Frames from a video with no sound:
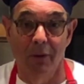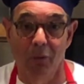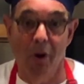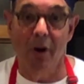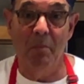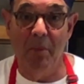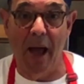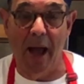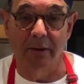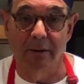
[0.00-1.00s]
Welcome
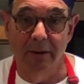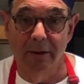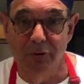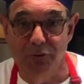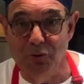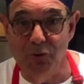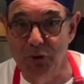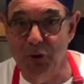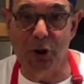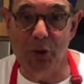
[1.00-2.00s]
back
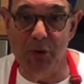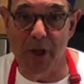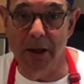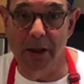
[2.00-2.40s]
to Cooking with Eddie,